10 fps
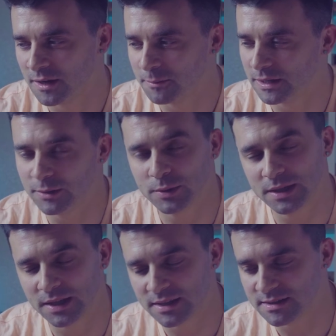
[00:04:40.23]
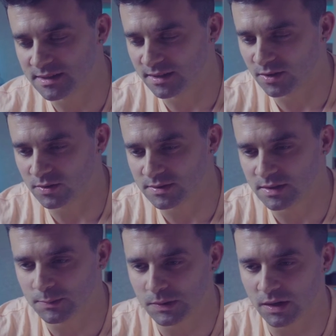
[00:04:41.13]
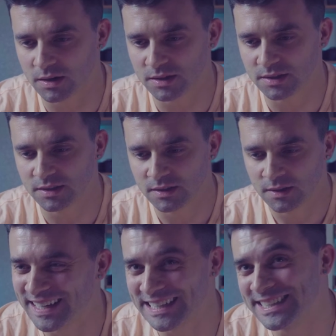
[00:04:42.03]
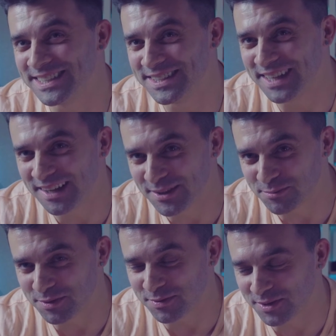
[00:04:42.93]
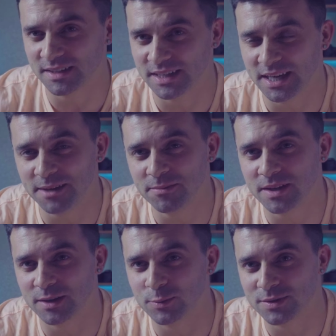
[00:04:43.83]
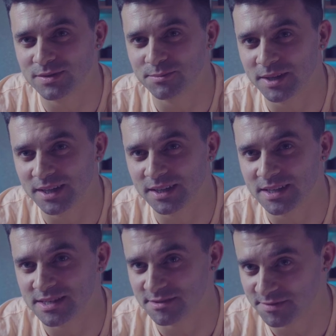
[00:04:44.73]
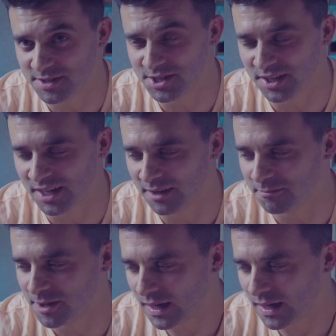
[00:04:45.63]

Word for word: But anyway, that's the concept art. I didn't tell you before, the game that I want to make is a fishing game.